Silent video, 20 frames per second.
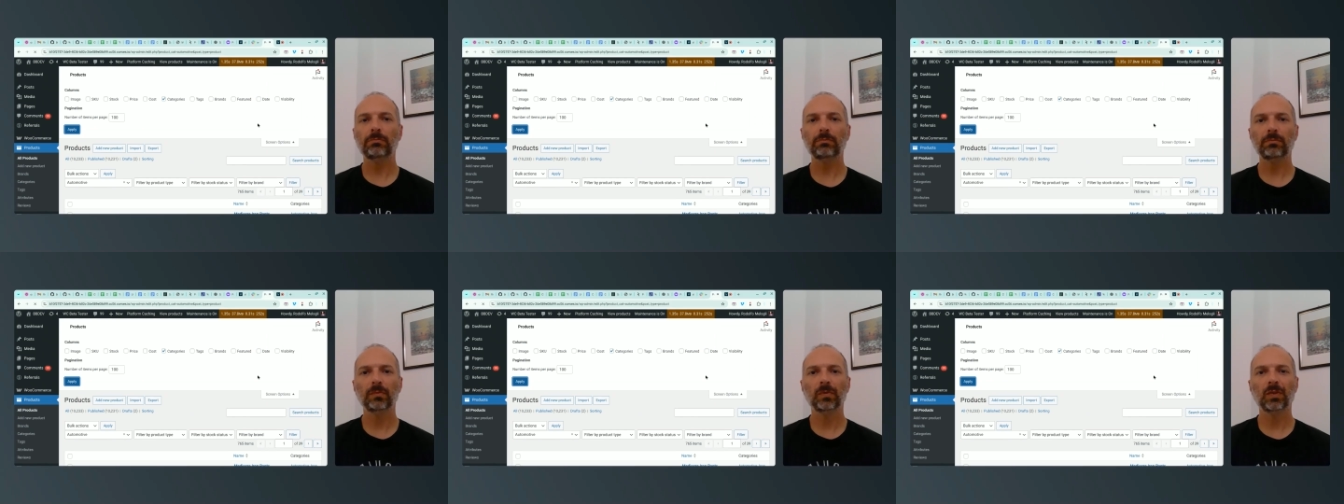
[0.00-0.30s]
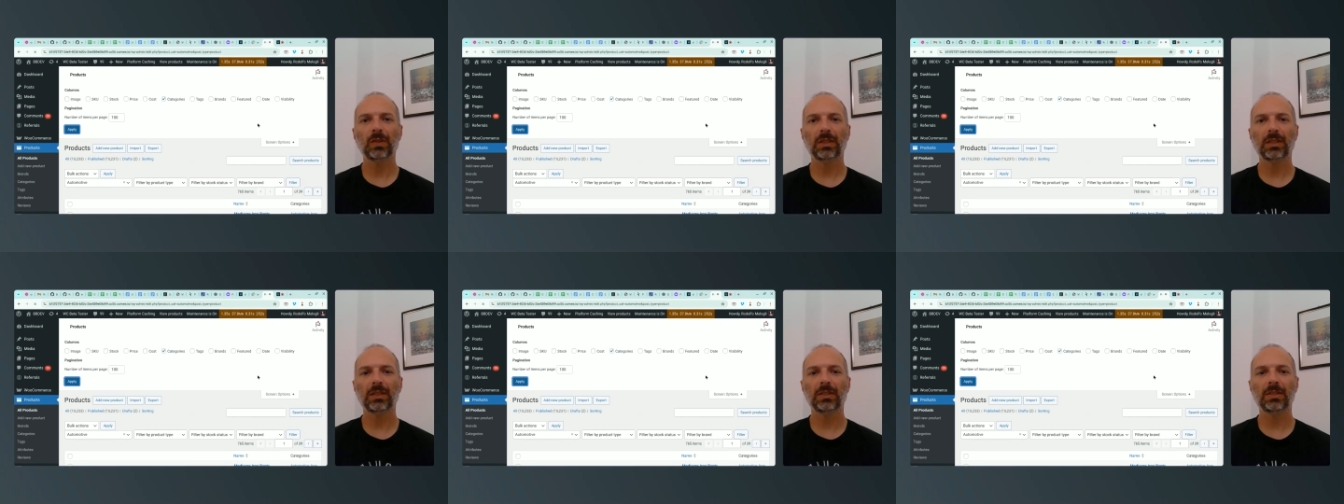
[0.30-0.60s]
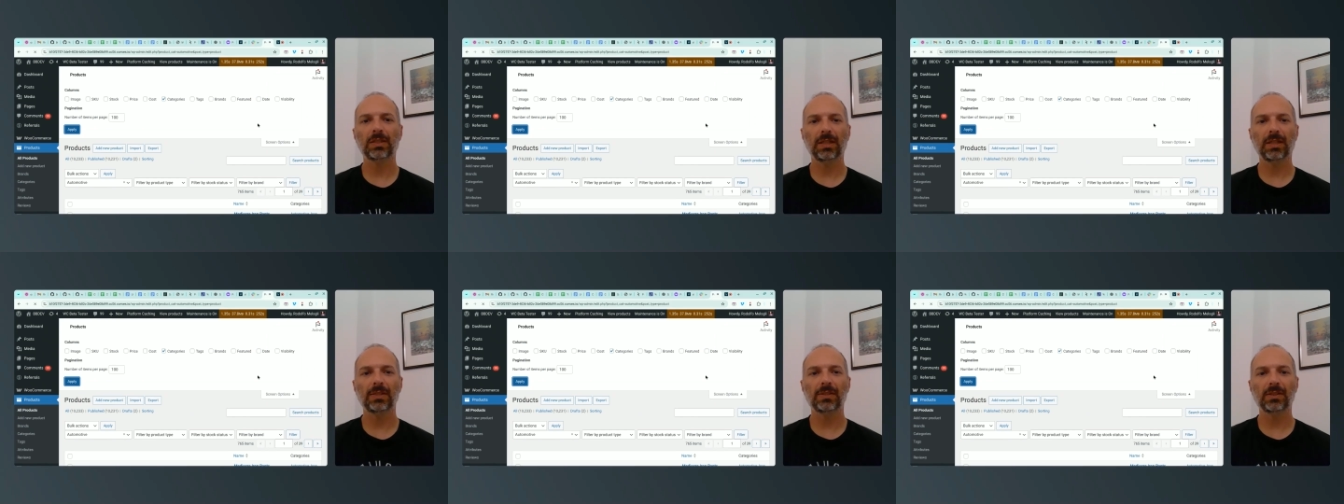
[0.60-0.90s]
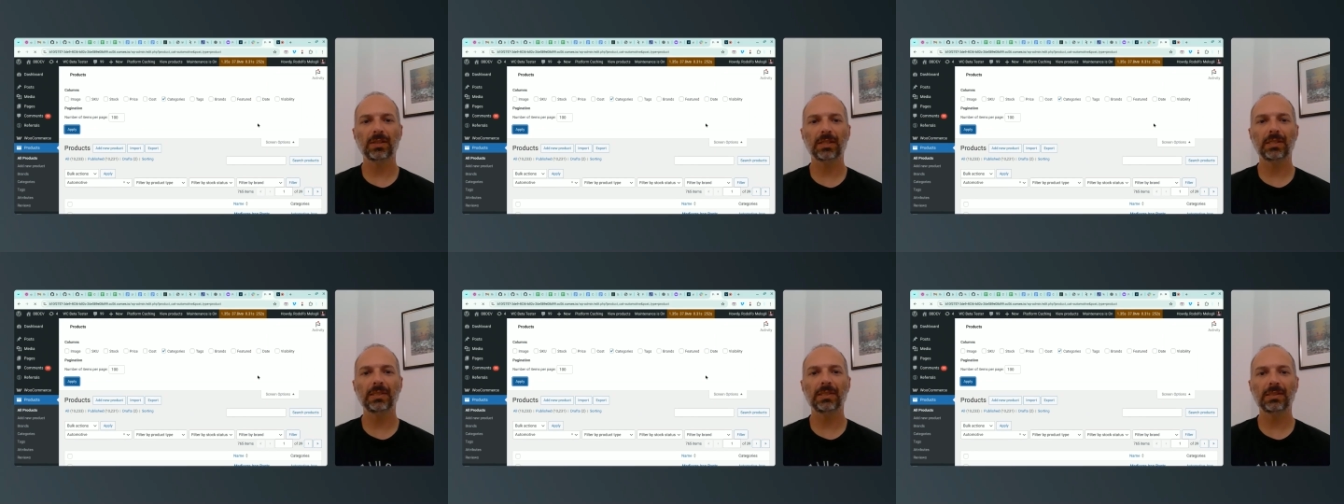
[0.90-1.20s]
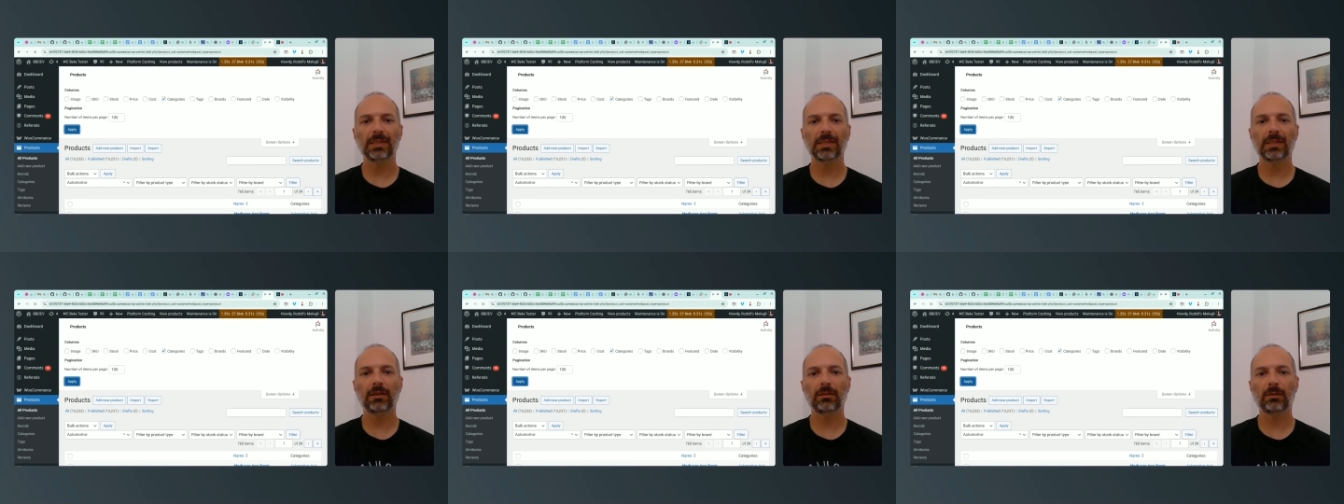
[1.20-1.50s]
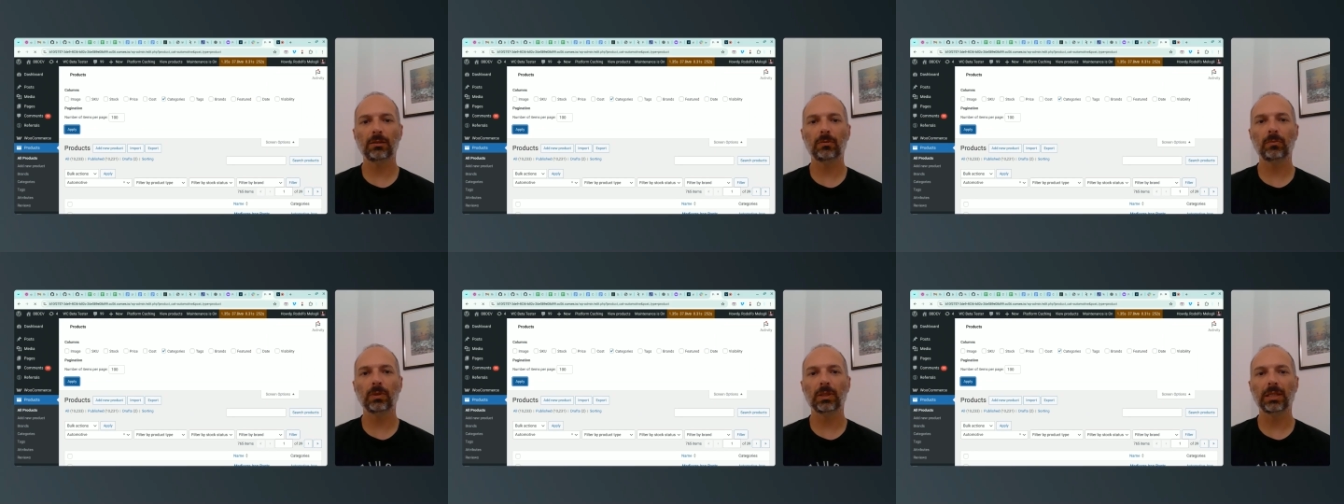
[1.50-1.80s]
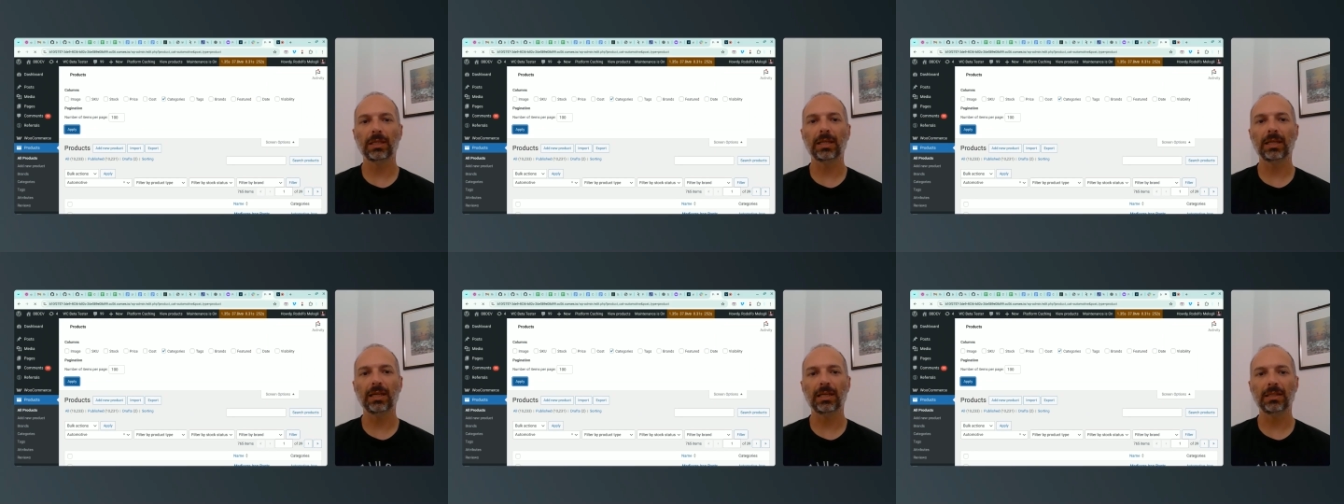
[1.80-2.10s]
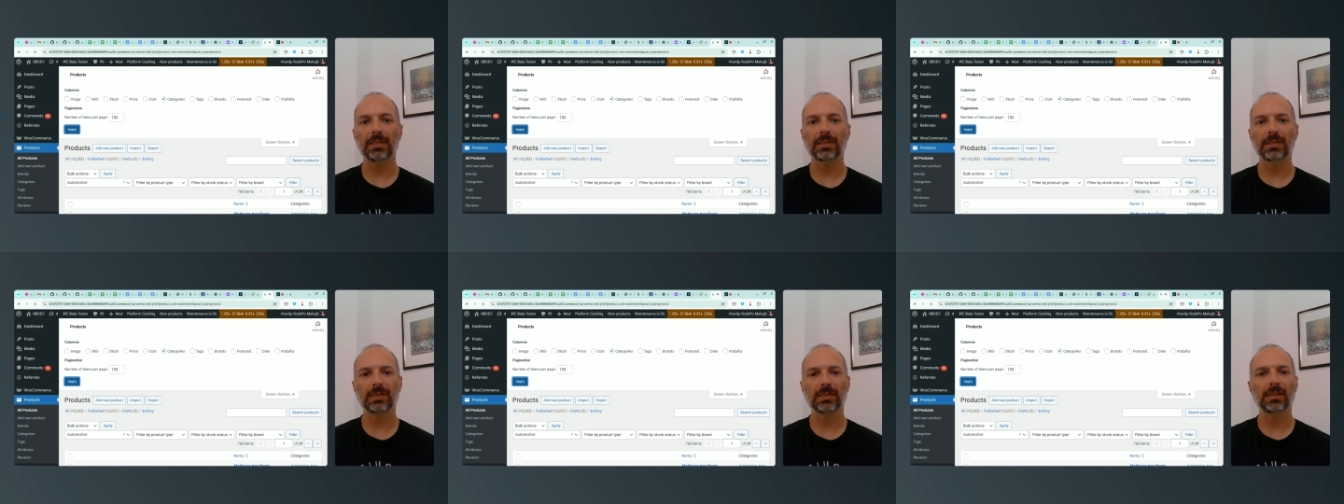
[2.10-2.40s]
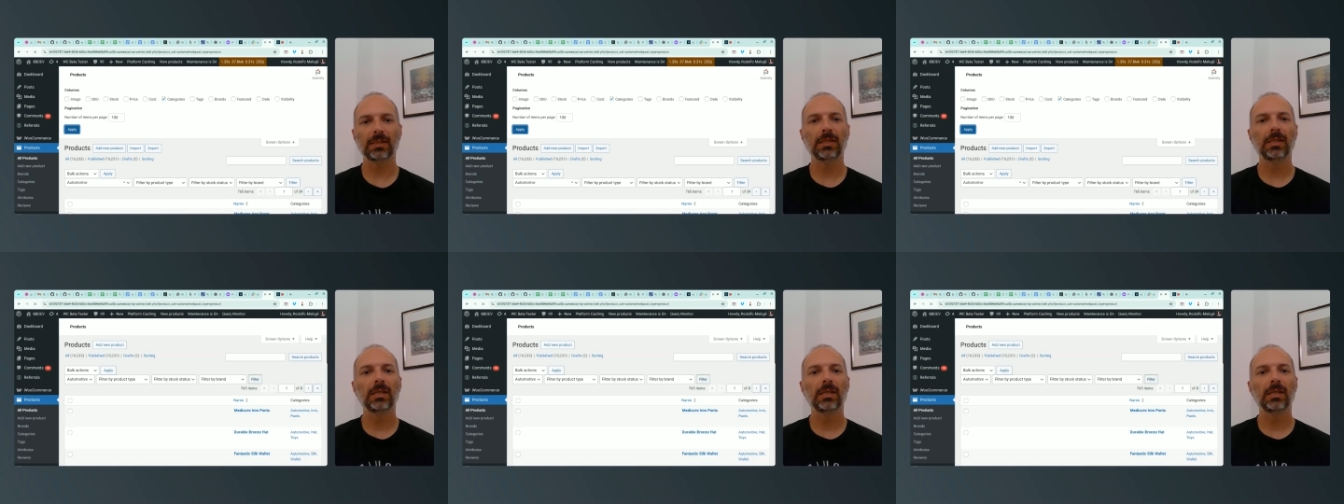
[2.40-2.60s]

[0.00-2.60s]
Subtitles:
and as you can see now, you will get